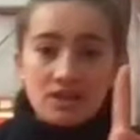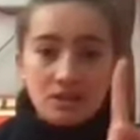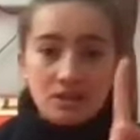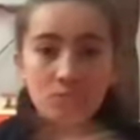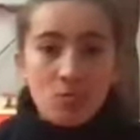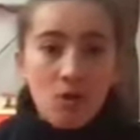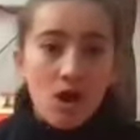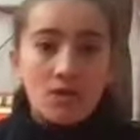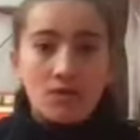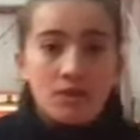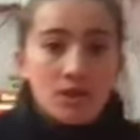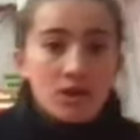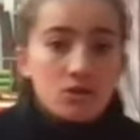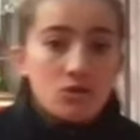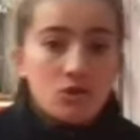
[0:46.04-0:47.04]
number 1,
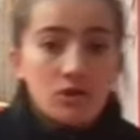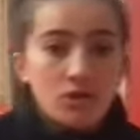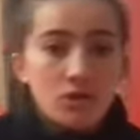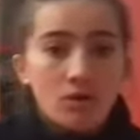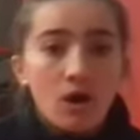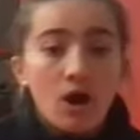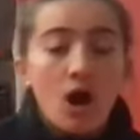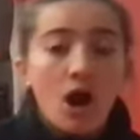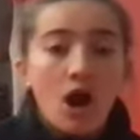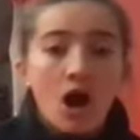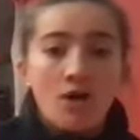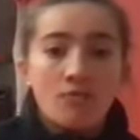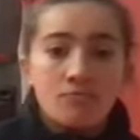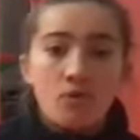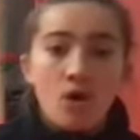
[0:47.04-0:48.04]
you're going to do a
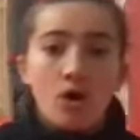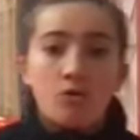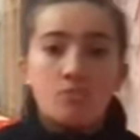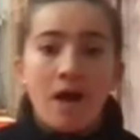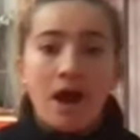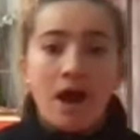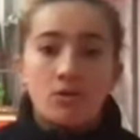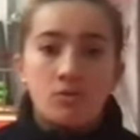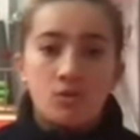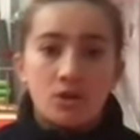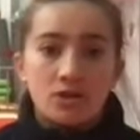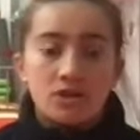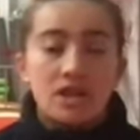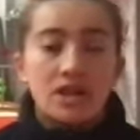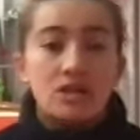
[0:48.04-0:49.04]
half roll
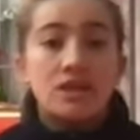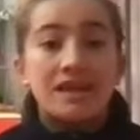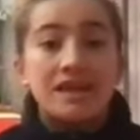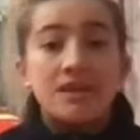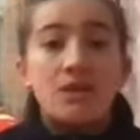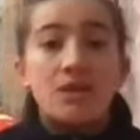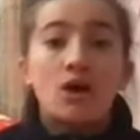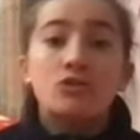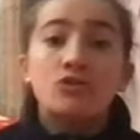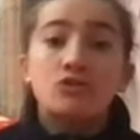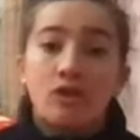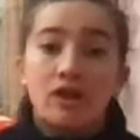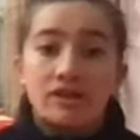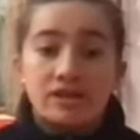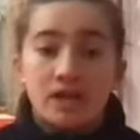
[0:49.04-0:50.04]
backwards into either a
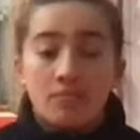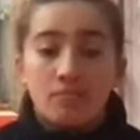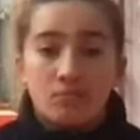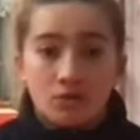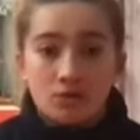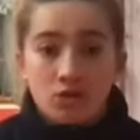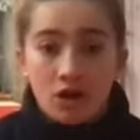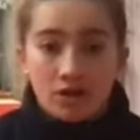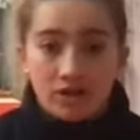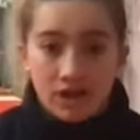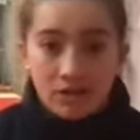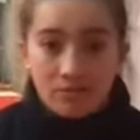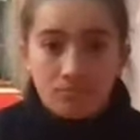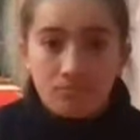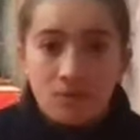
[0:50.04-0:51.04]
straight jump or a tuck
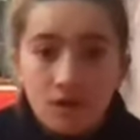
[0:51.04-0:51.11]
jump.